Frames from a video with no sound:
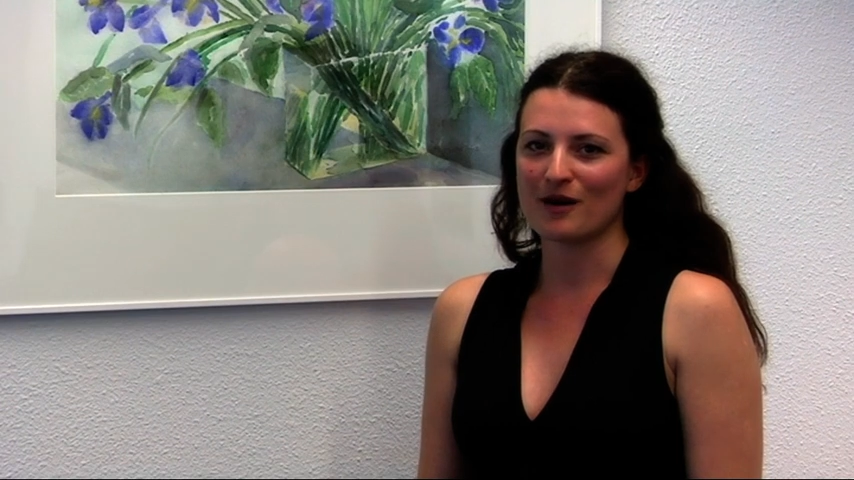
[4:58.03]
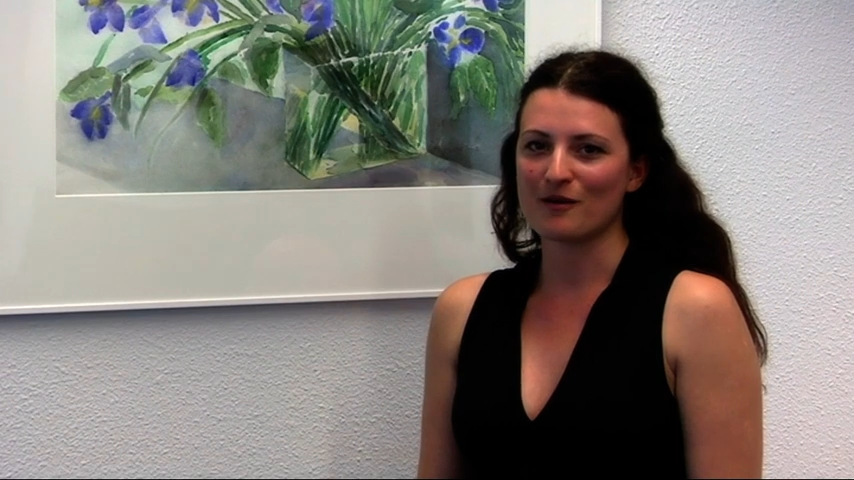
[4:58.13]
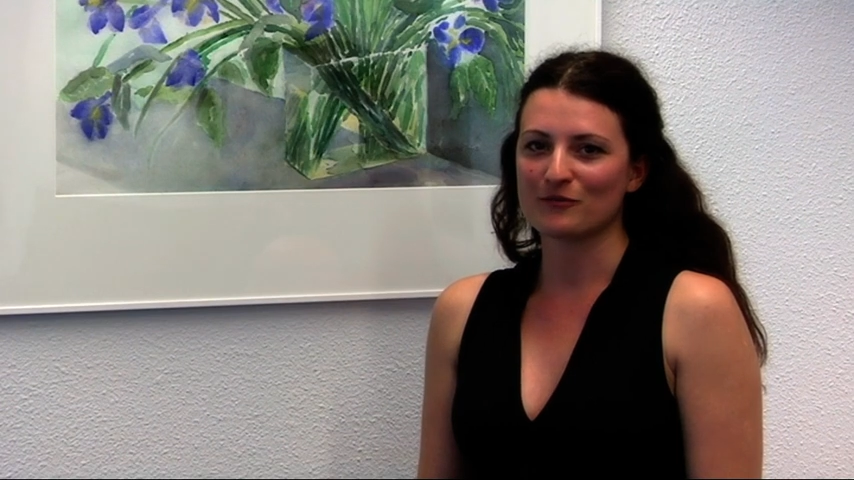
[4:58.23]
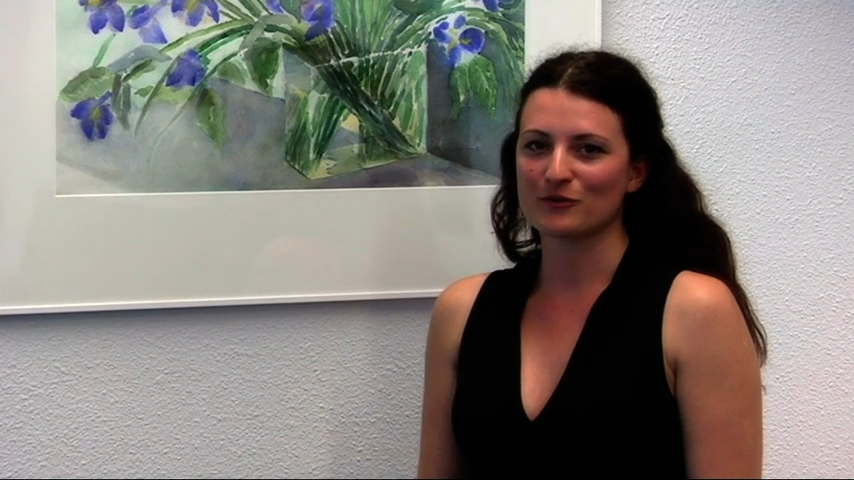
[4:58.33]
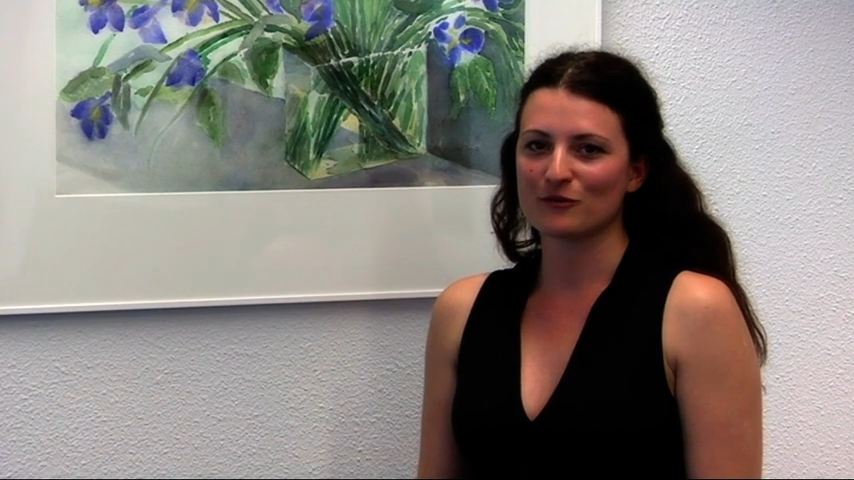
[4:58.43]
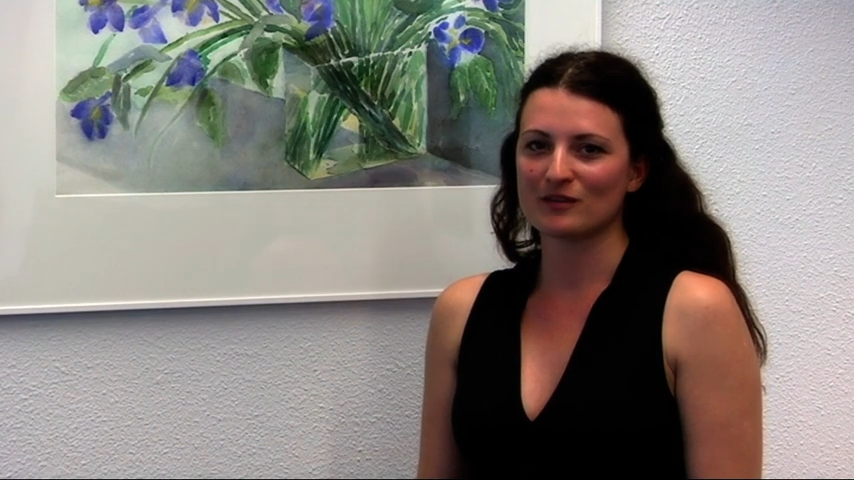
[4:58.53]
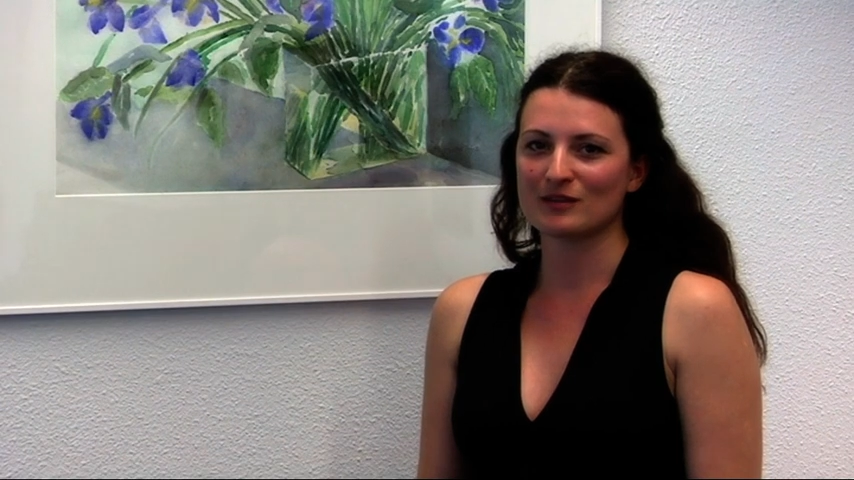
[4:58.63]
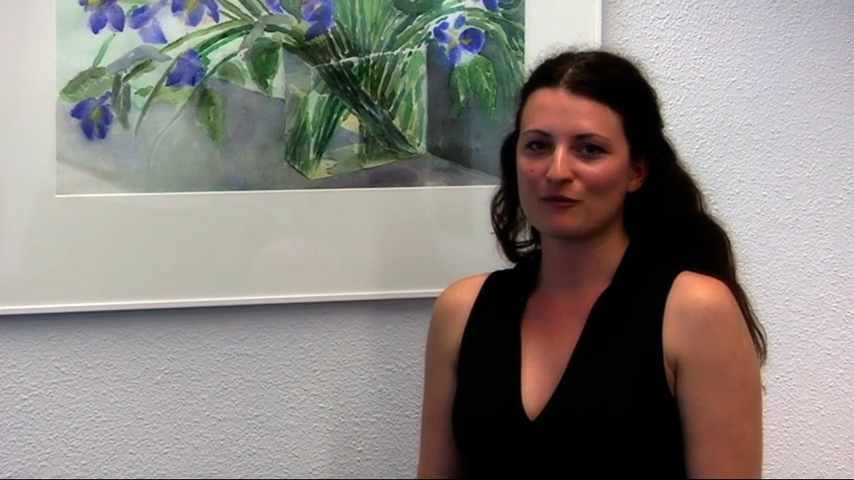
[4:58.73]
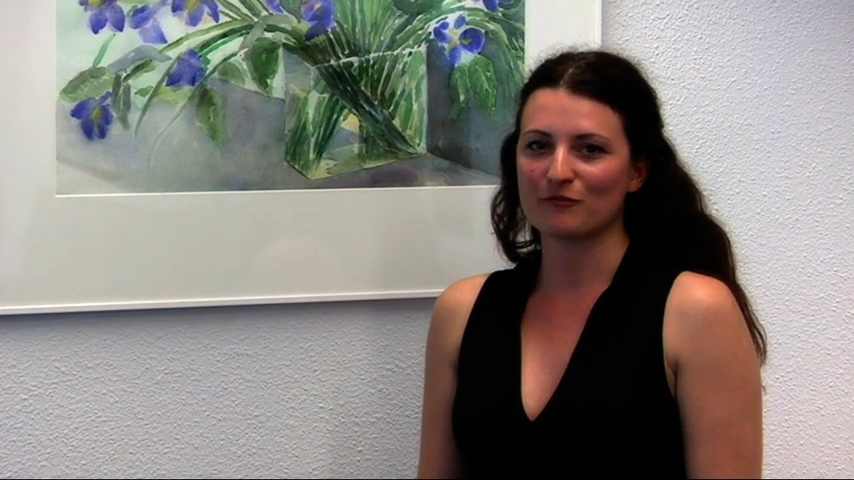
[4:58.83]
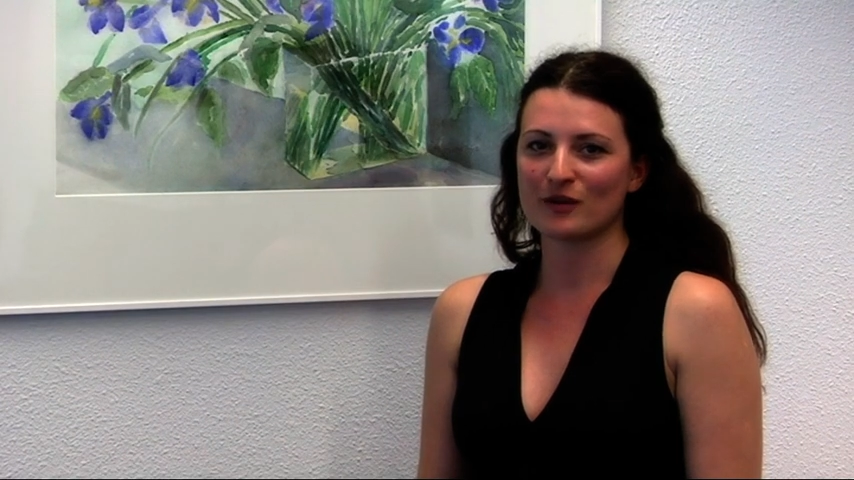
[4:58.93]
after the
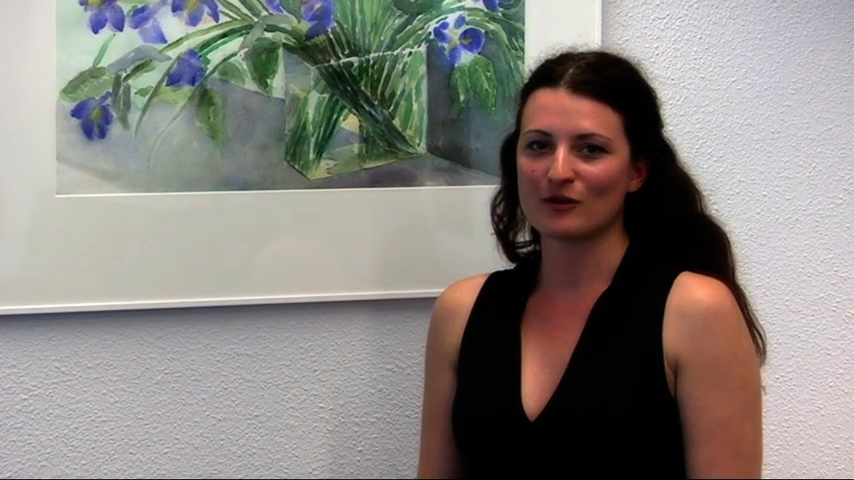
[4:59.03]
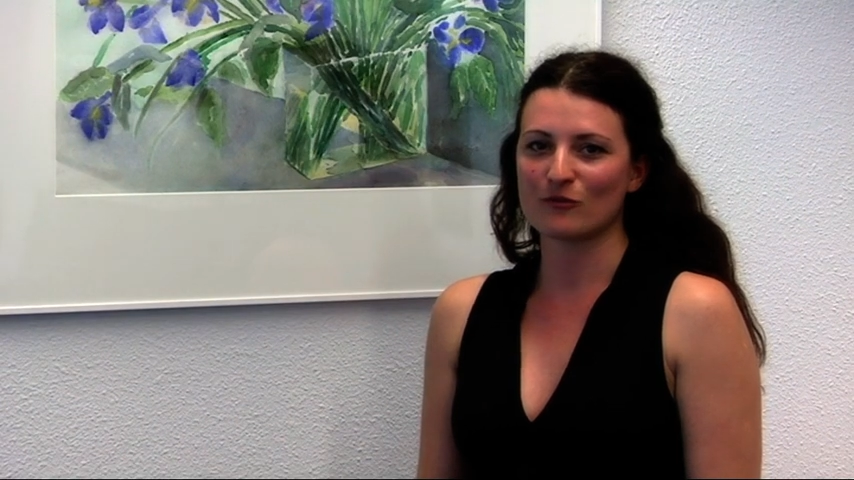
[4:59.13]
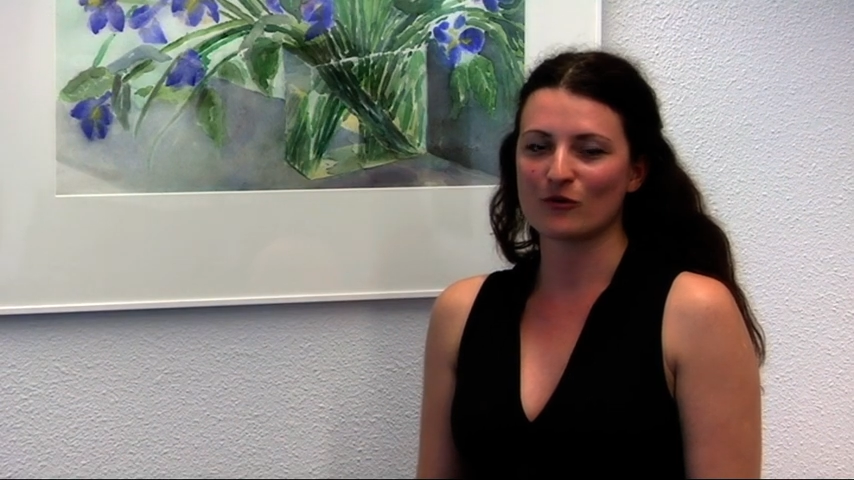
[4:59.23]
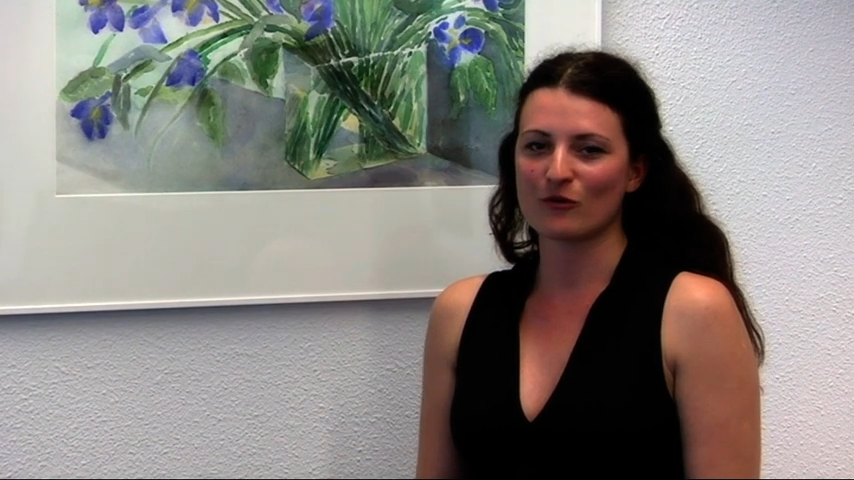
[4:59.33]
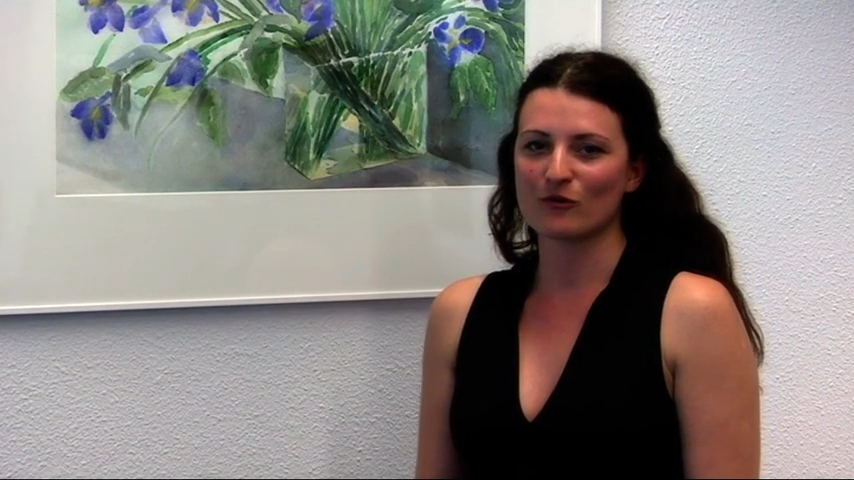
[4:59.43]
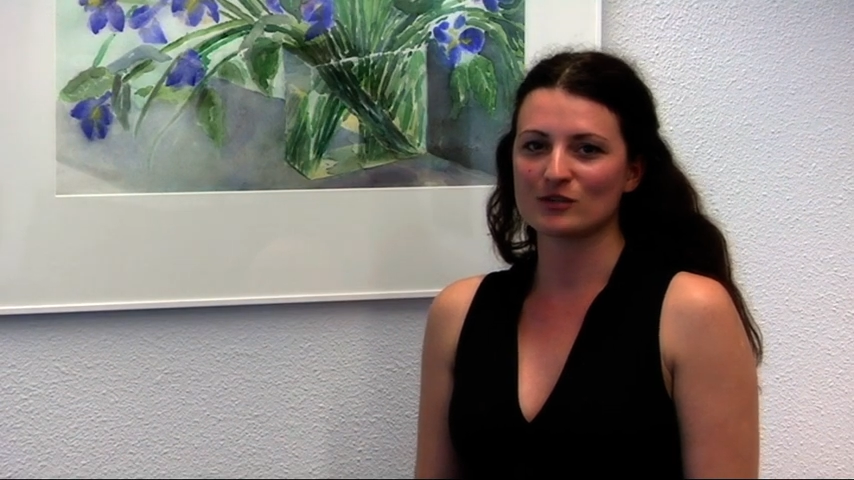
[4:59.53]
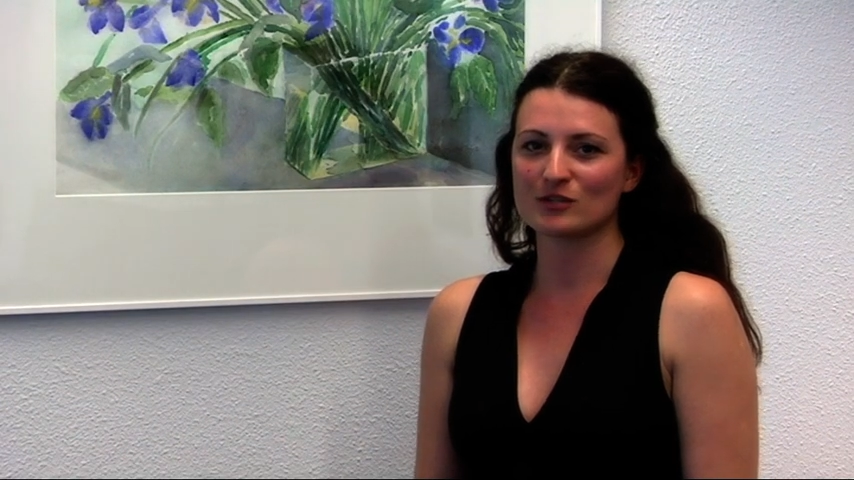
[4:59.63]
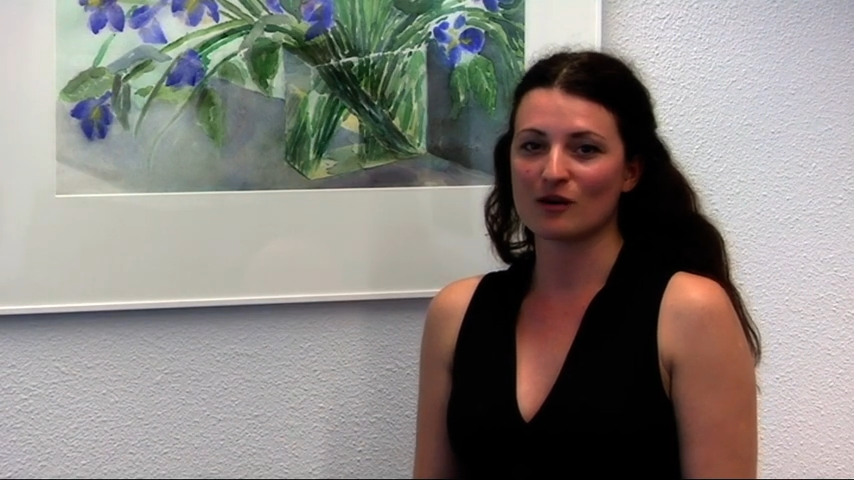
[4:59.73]
Del Ferro course